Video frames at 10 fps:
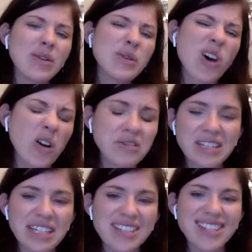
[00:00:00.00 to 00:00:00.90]
There was
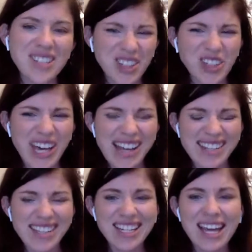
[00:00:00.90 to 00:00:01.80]
often, to her
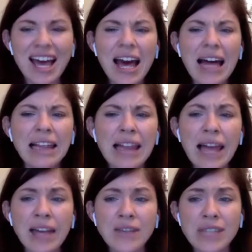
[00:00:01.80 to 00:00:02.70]
cousin, a
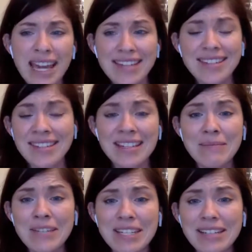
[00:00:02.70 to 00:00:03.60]
lack of taste
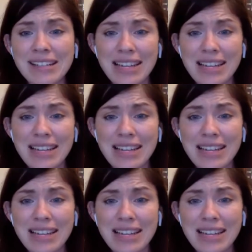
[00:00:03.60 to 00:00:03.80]
in Mrs.